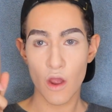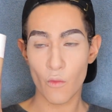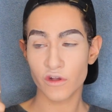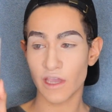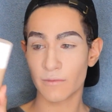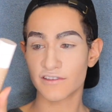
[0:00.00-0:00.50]

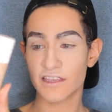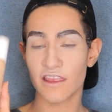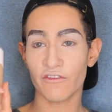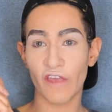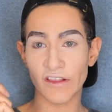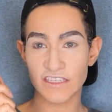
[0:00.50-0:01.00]
which I'm using
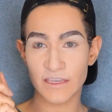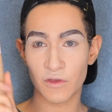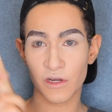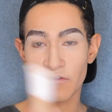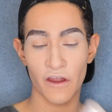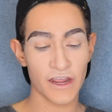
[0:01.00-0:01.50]
the Fenty
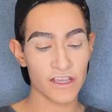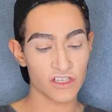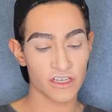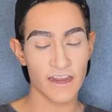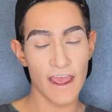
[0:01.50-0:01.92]
Beauty Foundation,